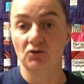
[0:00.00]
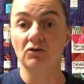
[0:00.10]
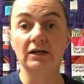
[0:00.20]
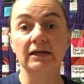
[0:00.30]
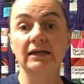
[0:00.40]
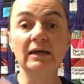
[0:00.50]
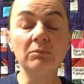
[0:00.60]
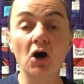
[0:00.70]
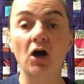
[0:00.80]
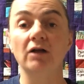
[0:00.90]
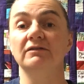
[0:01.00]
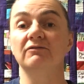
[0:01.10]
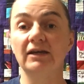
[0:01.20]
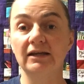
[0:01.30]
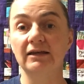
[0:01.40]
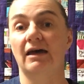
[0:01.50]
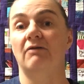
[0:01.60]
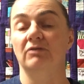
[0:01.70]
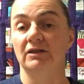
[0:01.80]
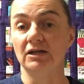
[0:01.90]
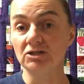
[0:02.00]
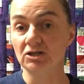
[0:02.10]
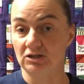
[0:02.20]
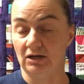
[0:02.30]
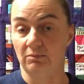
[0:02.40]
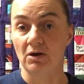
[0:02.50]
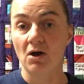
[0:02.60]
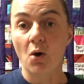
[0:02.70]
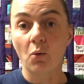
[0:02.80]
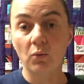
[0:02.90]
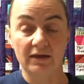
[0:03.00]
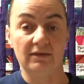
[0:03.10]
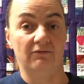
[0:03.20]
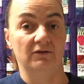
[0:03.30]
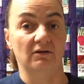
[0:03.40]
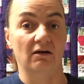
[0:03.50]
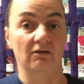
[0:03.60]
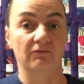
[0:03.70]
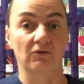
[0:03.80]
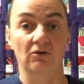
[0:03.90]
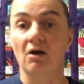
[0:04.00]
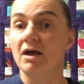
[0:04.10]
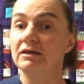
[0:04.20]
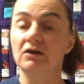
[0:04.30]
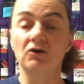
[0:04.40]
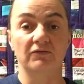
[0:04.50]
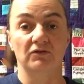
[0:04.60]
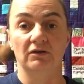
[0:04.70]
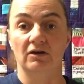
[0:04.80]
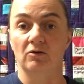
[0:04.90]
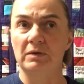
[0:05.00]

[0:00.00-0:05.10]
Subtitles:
You're going to keep cultivating that relationship with a photographer year after year.